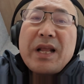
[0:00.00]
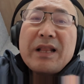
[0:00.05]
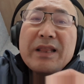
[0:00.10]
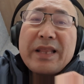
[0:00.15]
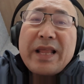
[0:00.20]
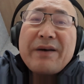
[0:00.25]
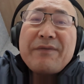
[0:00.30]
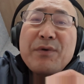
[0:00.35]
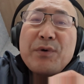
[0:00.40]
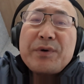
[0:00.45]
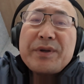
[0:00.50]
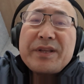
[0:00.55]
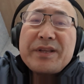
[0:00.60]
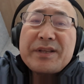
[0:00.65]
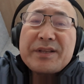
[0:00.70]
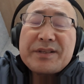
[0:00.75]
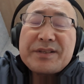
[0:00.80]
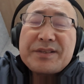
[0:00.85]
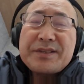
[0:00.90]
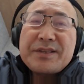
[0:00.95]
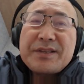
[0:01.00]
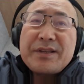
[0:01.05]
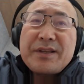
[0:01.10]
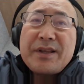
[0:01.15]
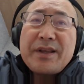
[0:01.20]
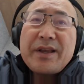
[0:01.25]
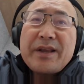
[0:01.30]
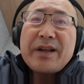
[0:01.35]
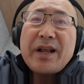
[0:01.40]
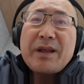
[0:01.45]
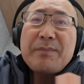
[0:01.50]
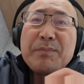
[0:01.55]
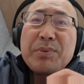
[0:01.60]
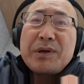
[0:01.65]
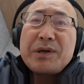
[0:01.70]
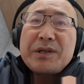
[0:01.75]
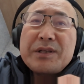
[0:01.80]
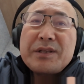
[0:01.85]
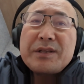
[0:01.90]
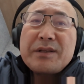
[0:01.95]
that level is, and I
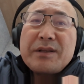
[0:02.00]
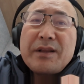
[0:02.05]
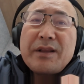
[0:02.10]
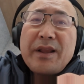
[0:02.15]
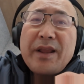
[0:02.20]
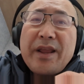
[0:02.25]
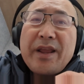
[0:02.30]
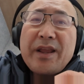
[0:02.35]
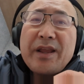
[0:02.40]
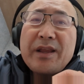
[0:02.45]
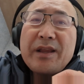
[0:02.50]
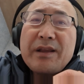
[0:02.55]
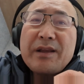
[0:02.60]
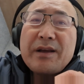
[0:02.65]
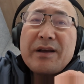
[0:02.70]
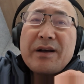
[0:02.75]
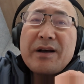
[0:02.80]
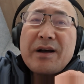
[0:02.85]
put a